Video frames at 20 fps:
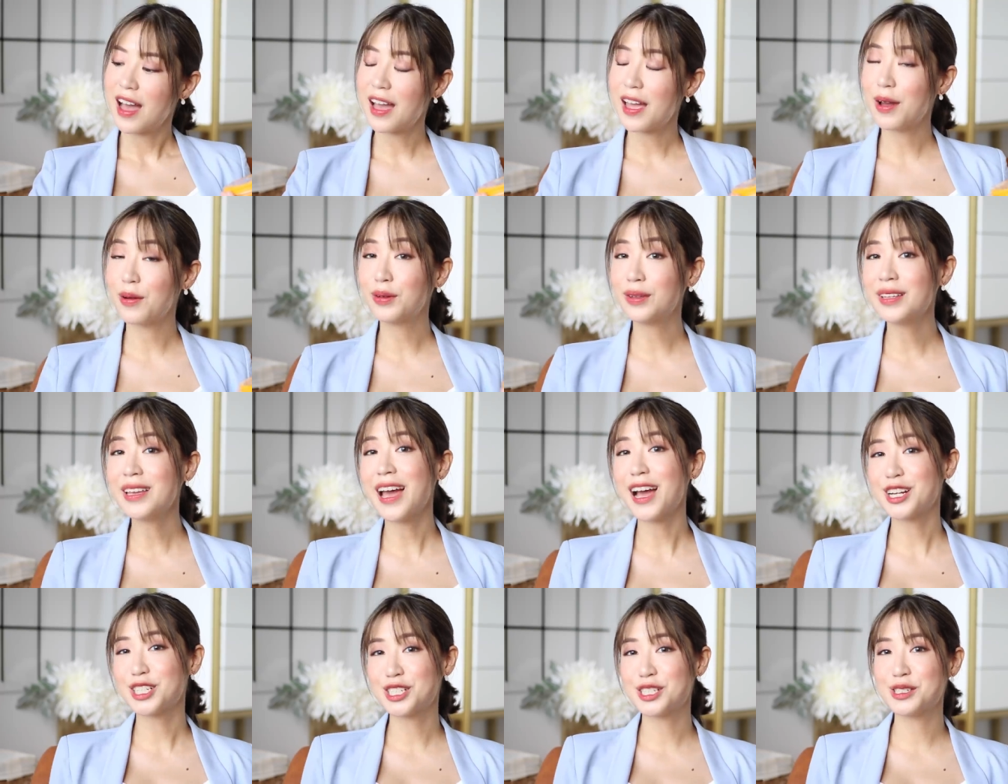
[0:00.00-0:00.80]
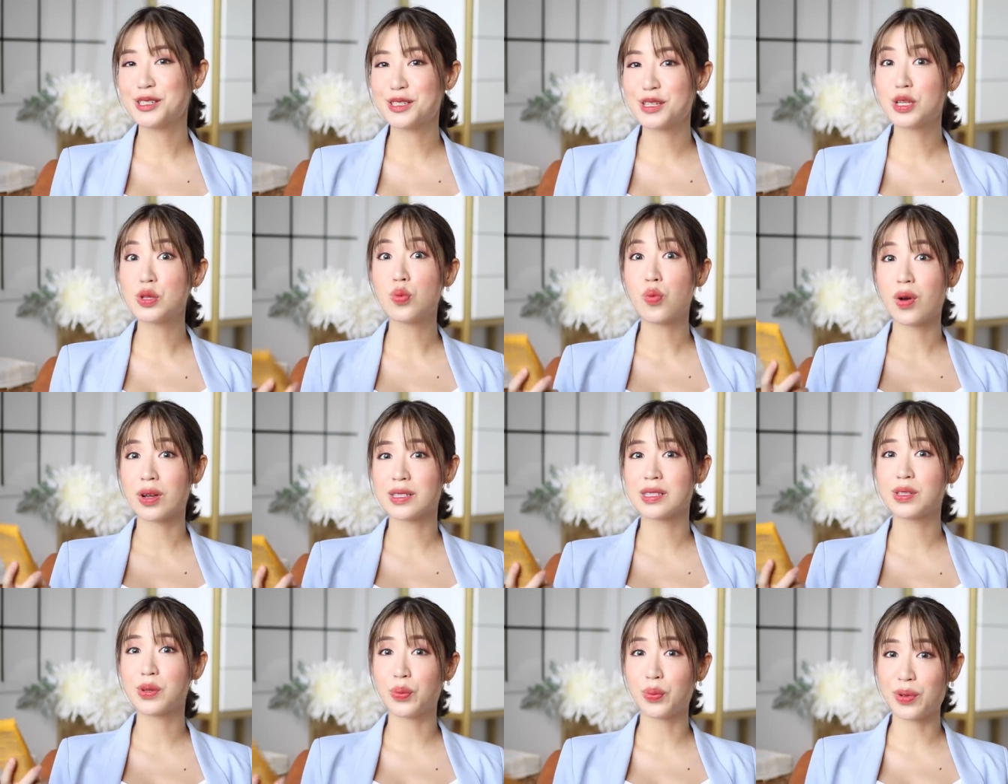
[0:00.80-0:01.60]
I only actually use this
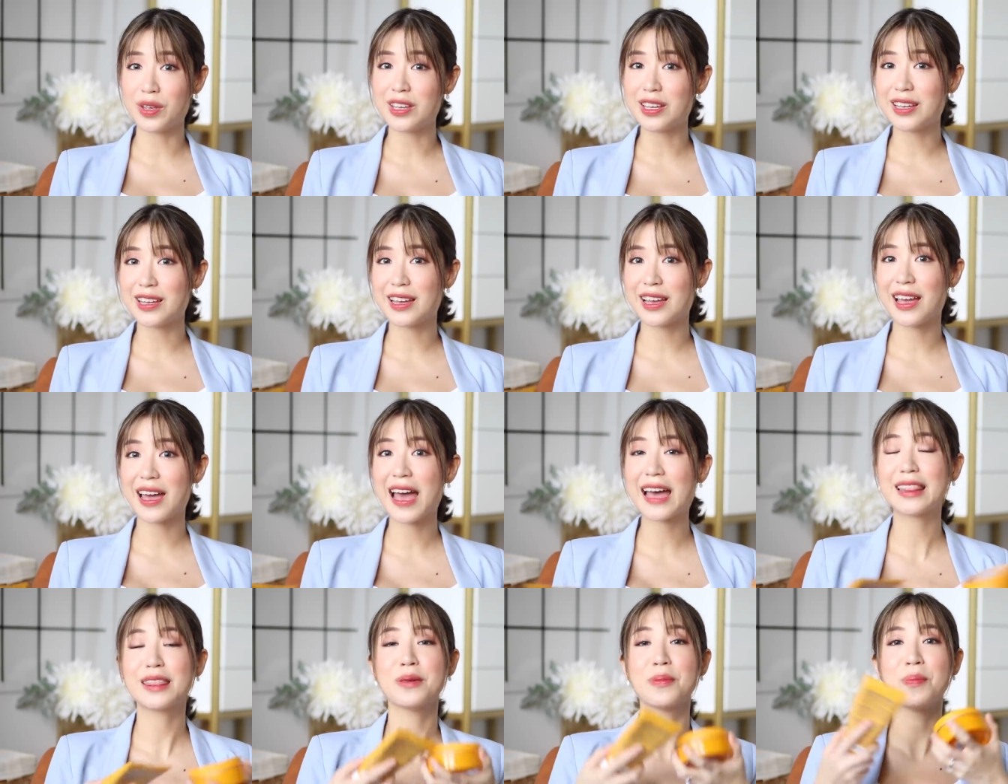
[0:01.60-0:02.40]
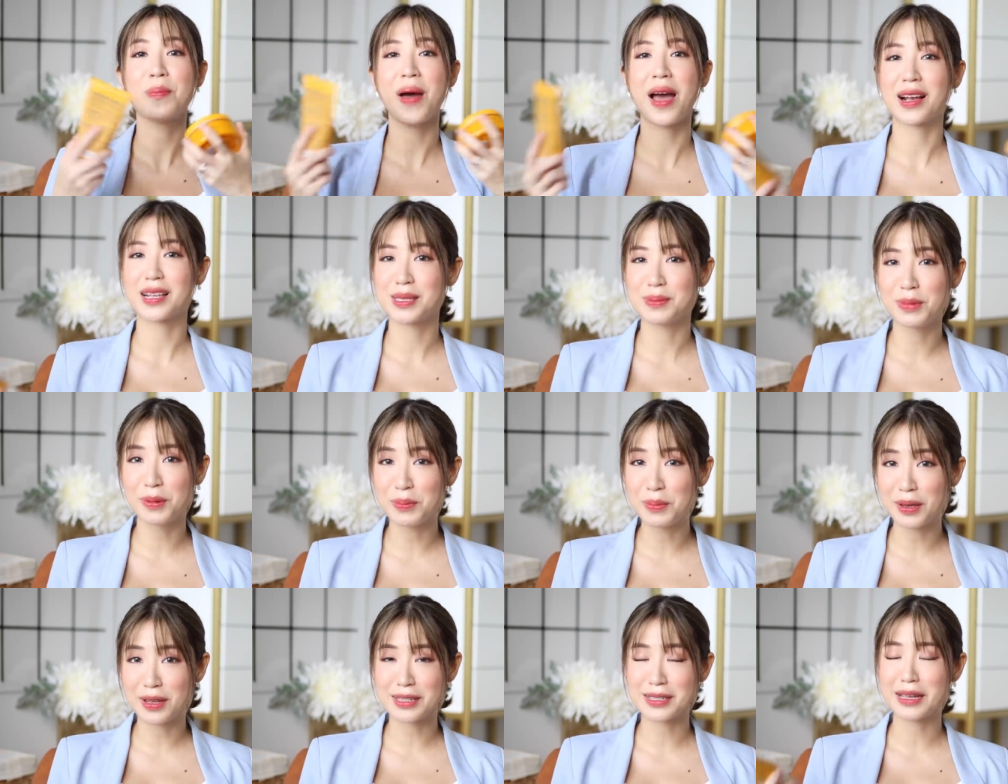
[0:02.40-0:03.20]
once a week at the
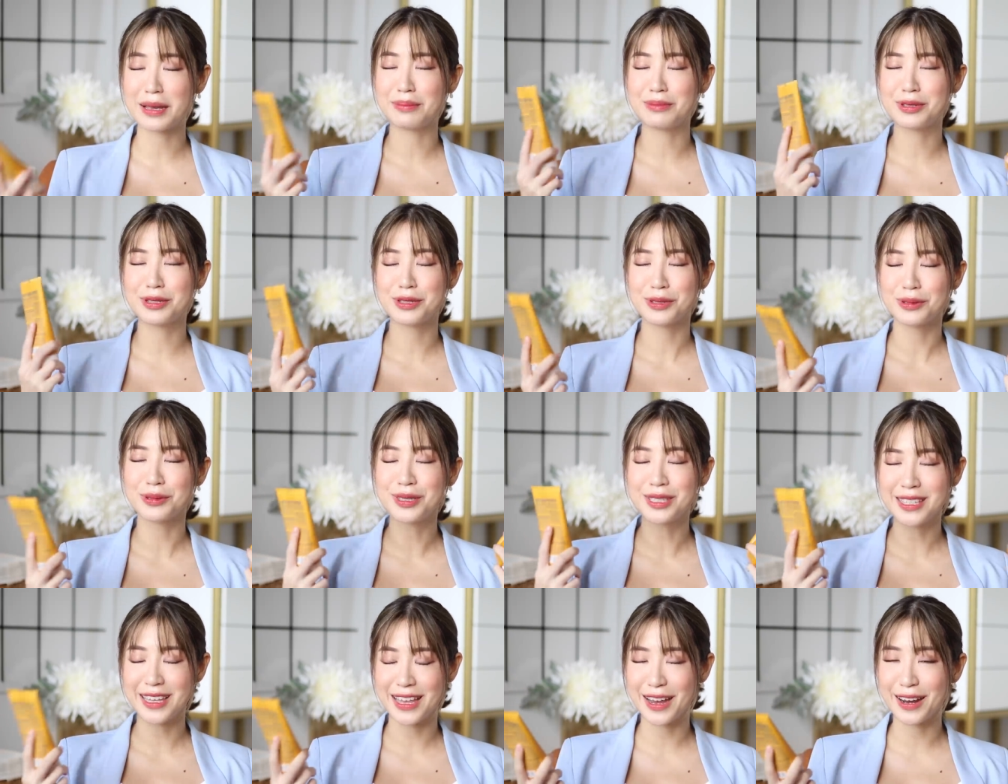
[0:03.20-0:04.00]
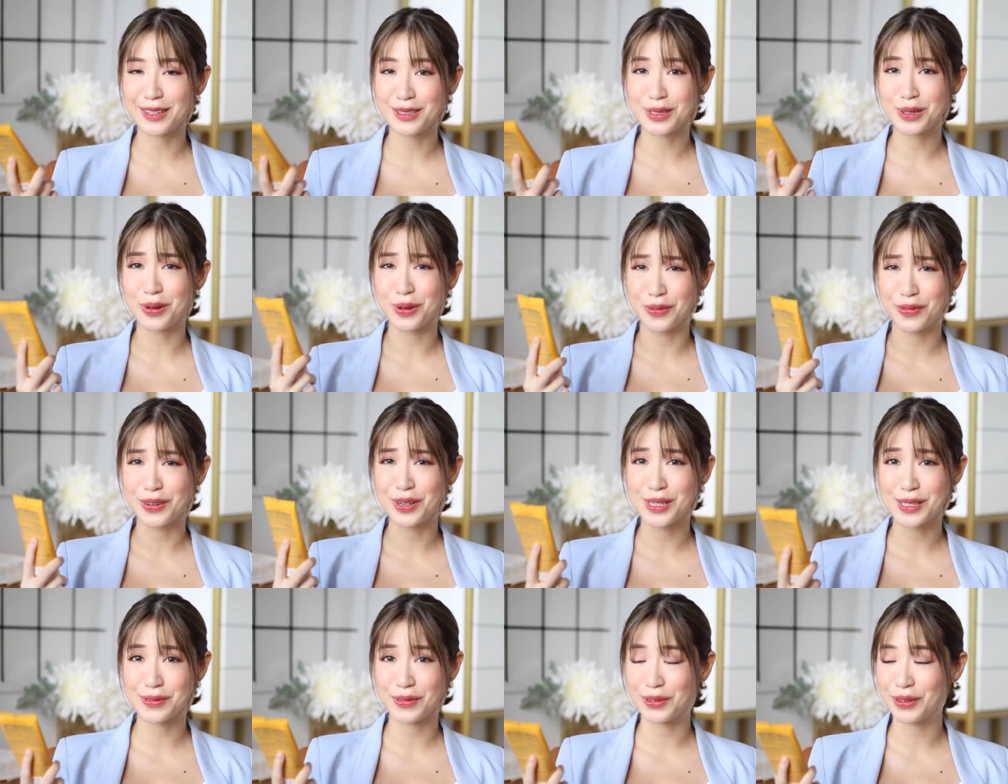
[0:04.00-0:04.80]
maximum because I'm so scared to
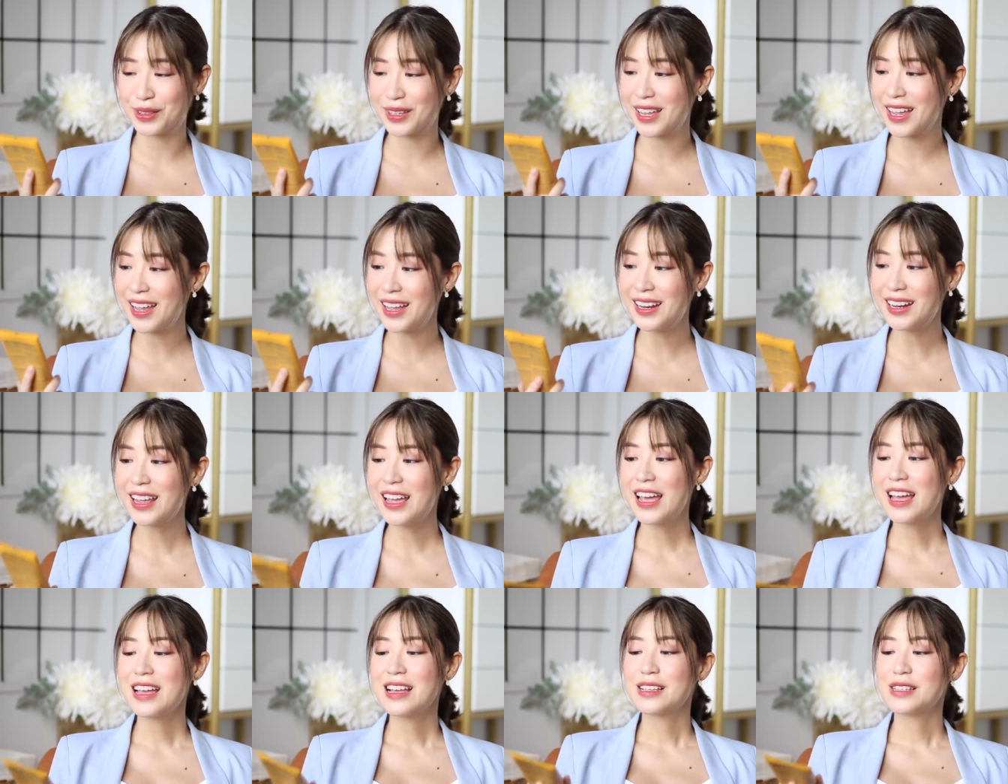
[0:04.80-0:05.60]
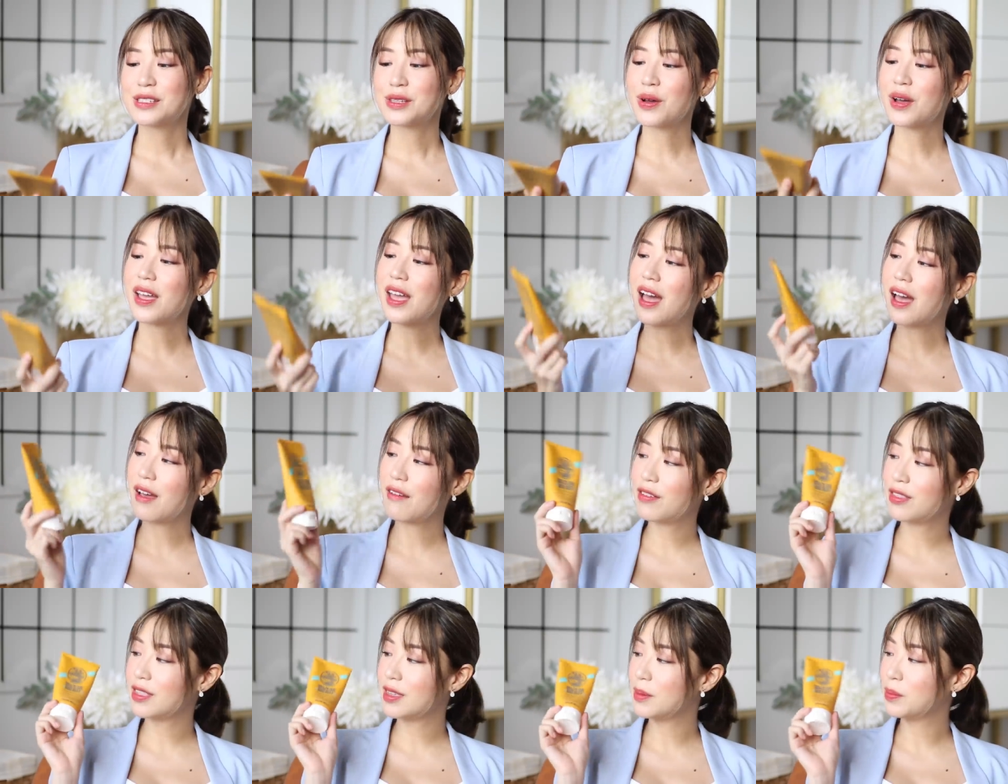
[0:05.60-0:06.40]
over exfoliate. So I
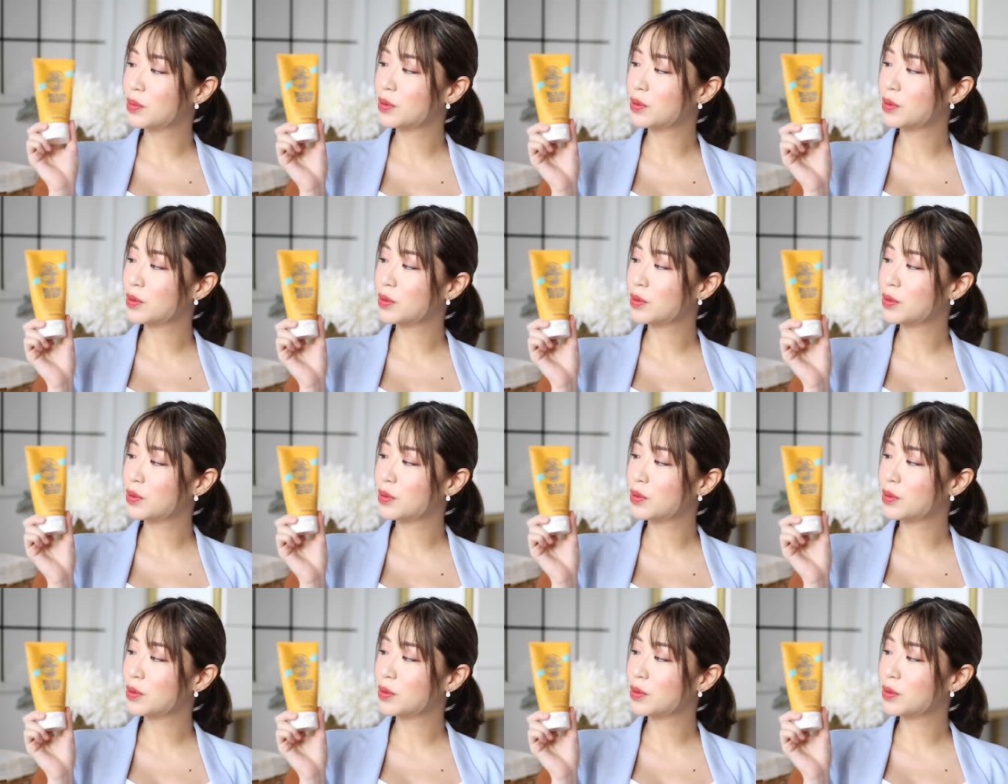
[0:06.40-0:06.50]
have the